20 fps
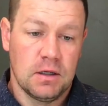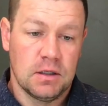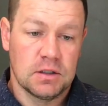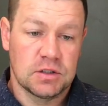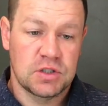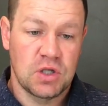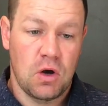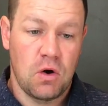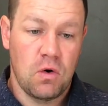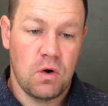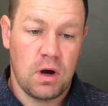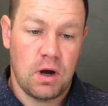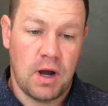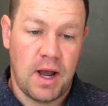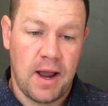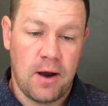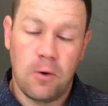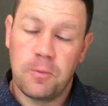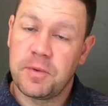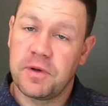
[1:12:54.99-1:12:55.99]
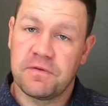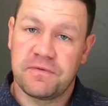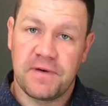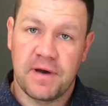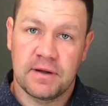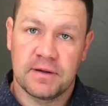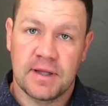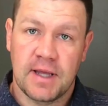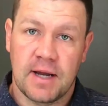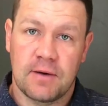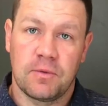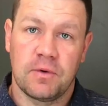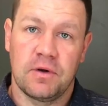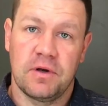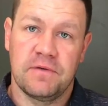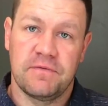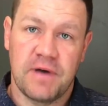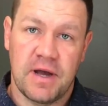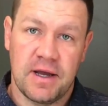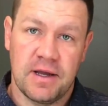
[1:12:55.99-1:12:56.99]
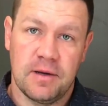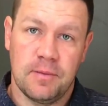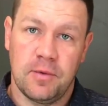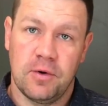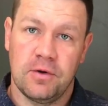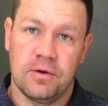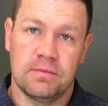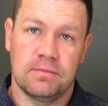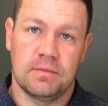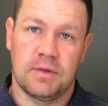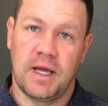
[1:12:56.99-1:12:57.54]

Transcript: So I hope you found that really valuable.